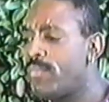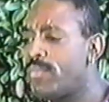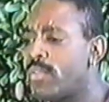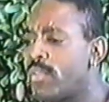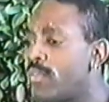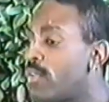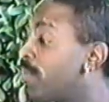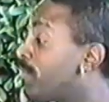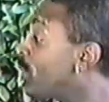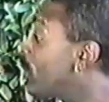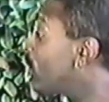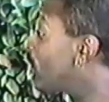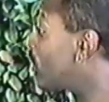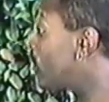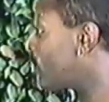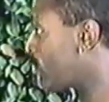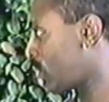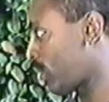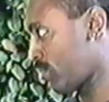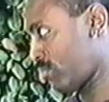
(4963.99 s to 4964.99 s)
he was supporting
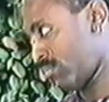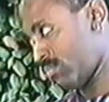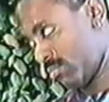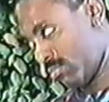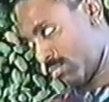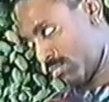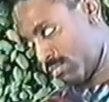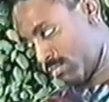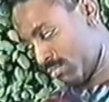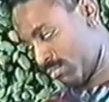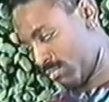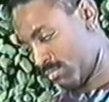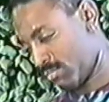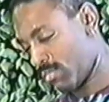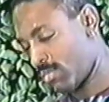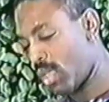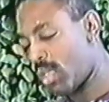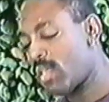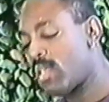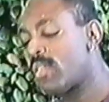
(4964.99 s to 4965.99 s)
Dora,
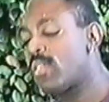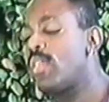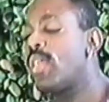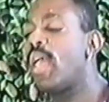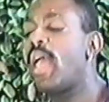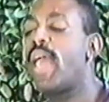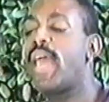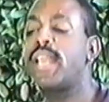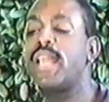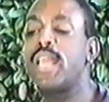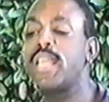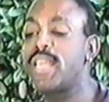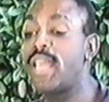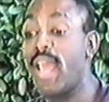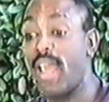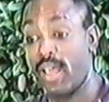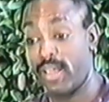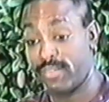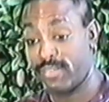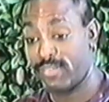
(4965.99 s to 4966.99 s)
right?
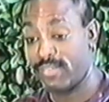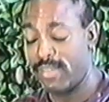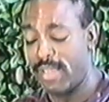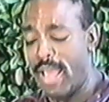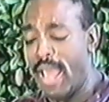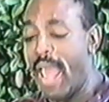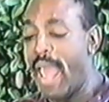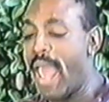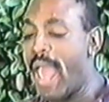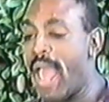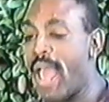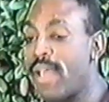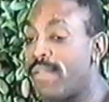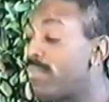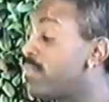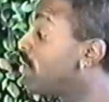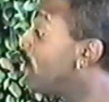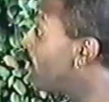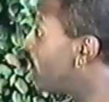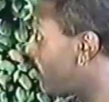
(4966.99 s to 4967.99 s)
Yeah. The bar
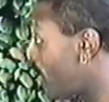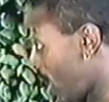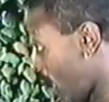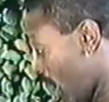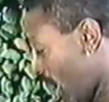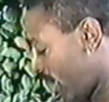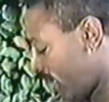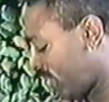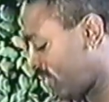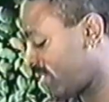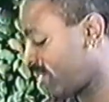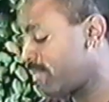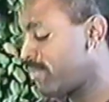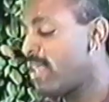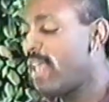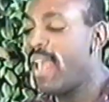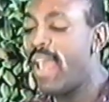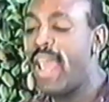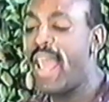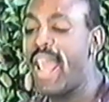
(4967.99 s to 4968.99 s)
was supporting yeah.
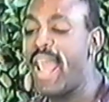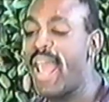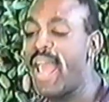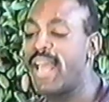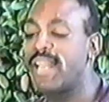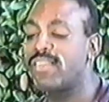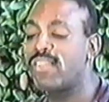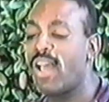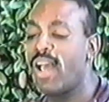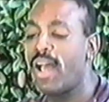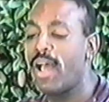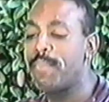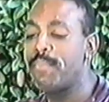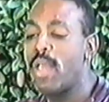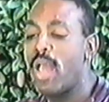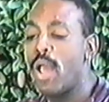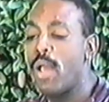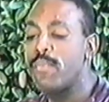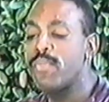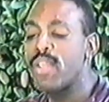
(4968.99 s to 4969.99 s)
Dora. And
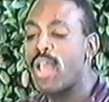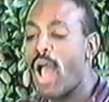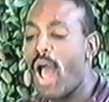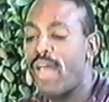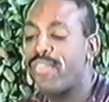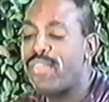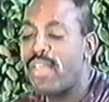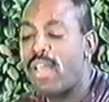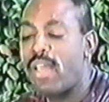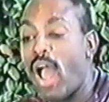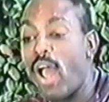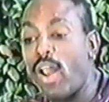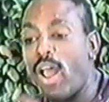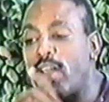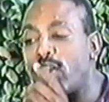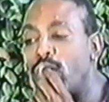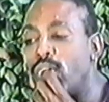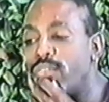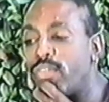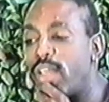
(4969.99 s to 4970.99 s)
um, I,
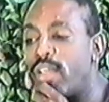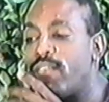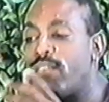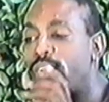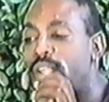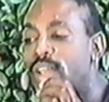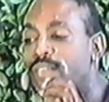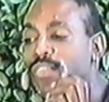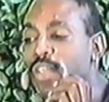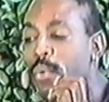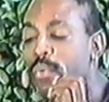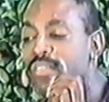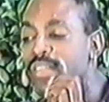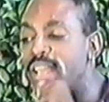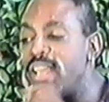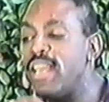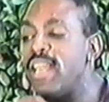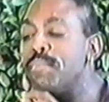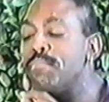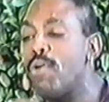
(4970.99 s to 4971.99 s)
I don't, if, if there was
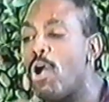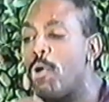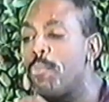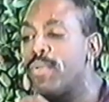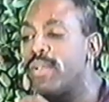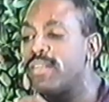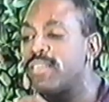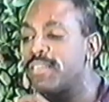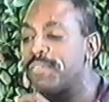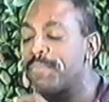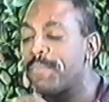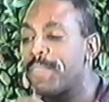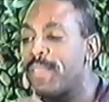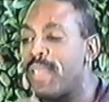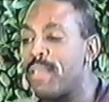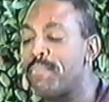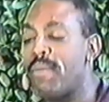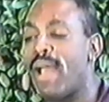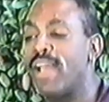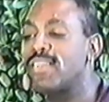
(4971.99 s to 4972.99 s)
any moment
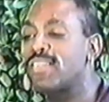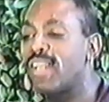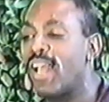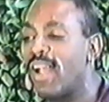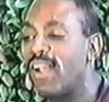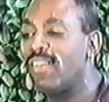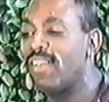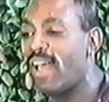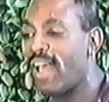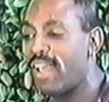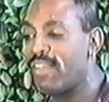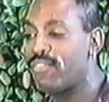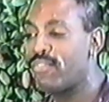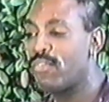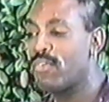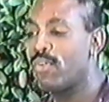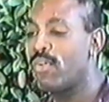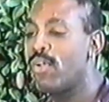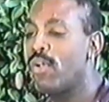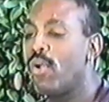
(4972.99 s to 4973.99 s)
in my entire life
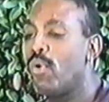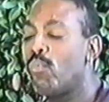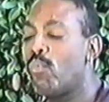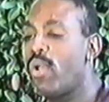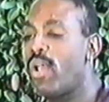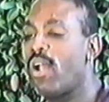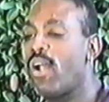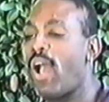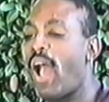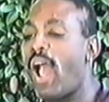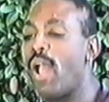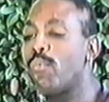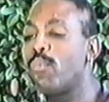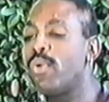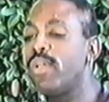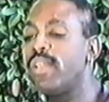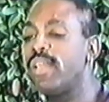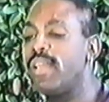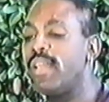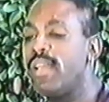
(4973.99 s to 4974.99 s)
where I
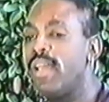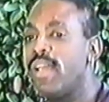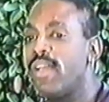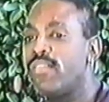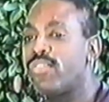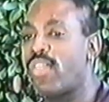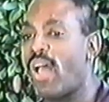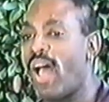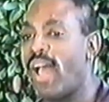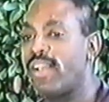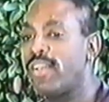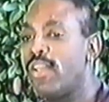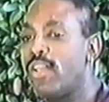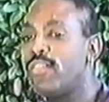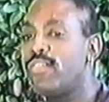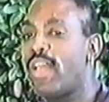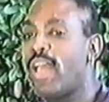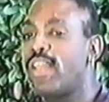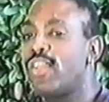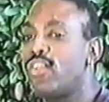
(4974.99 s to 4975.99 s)
really thought
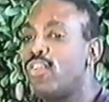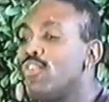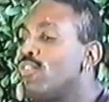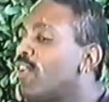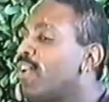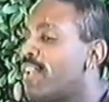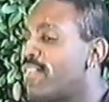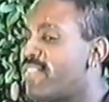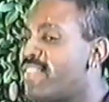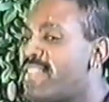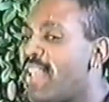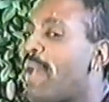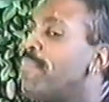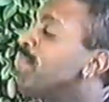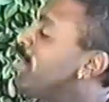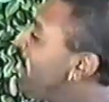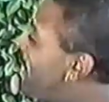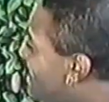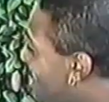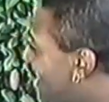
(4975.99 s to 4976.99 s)
that you could have
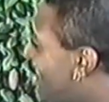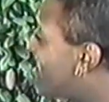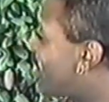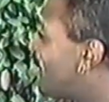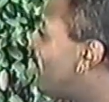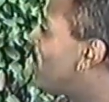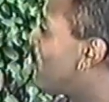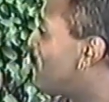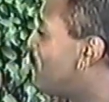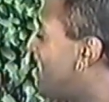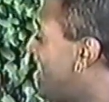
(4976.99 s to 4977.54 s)
stepped in and did something